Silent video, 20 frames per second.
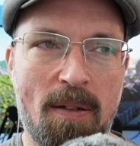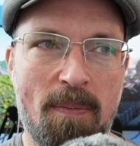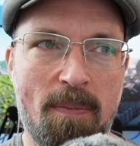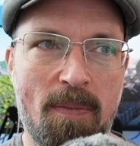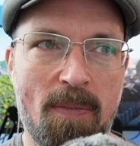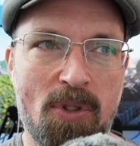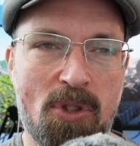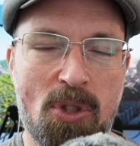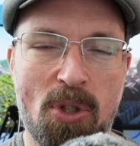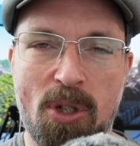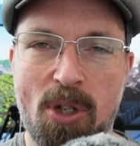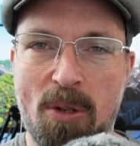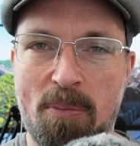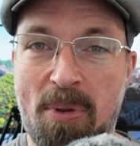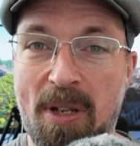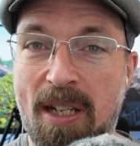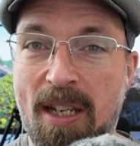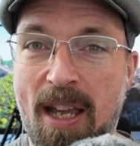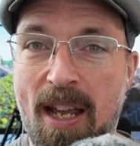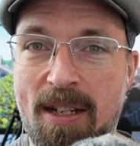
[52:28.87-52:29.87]
sturdier
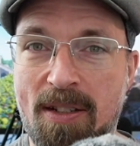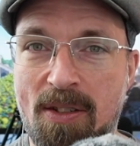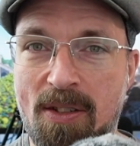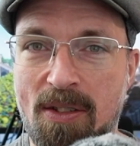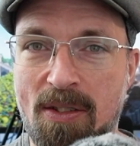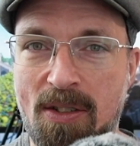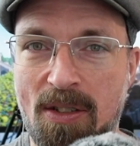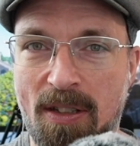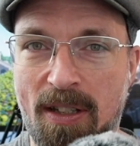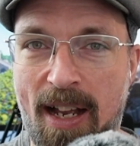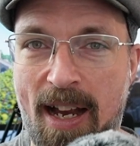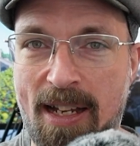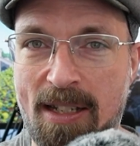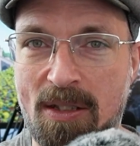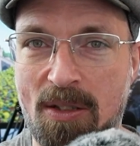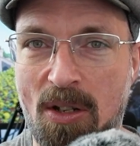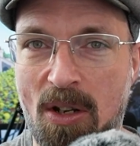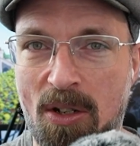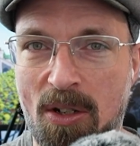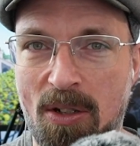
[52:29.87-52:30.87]
pickaxes to
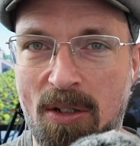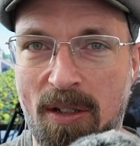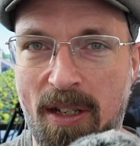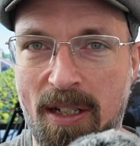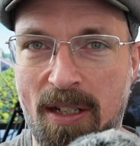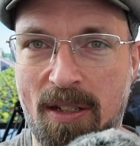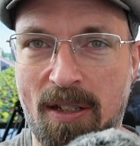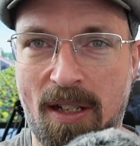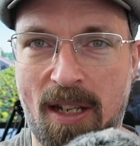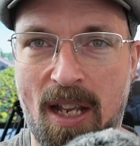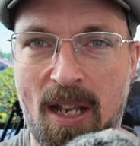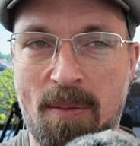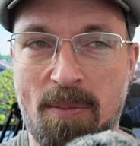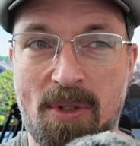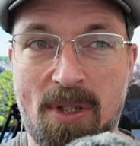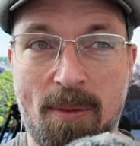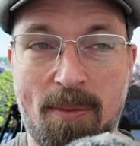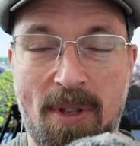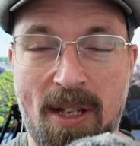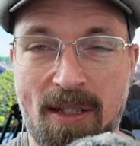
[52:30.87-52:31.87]
last longer later in the game.
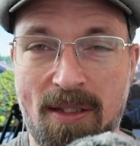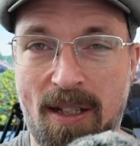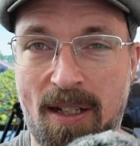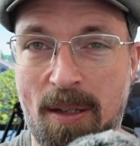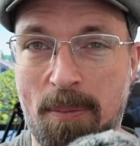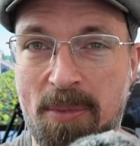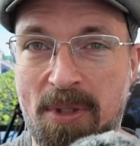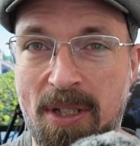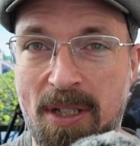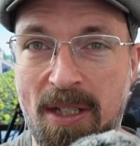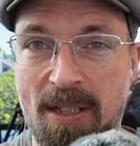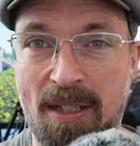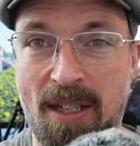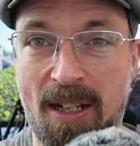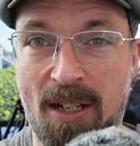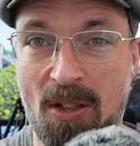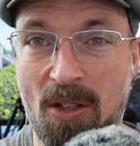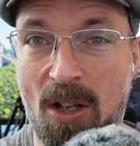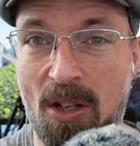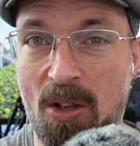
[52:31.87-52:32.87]
Some things like obsidian
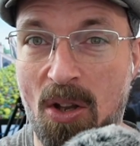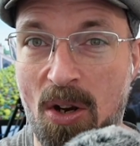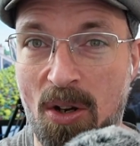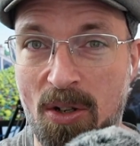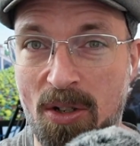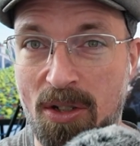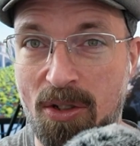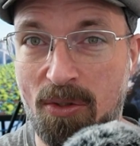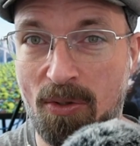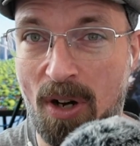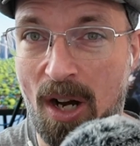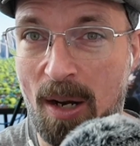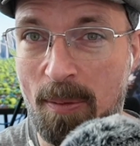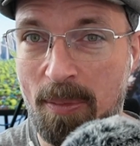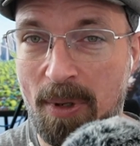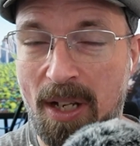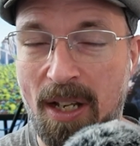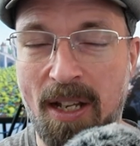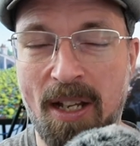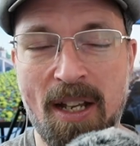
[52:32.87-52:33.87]
take a lot longer to drop.